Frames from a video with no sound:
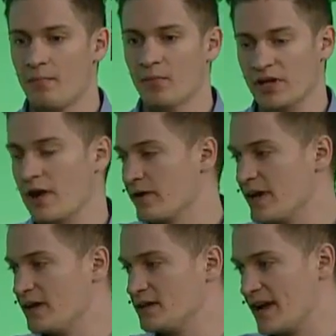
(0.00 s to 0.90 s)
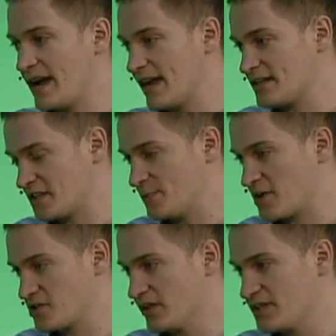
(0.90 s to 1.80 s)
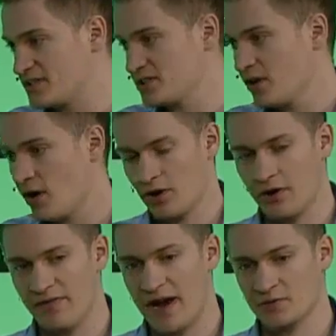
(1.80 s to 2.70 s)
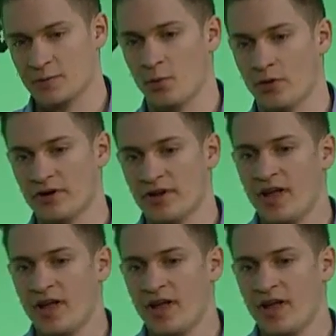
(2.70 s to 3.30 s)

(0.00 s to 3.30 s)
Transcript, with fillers: malaria diagnostic specialists on our advisory board.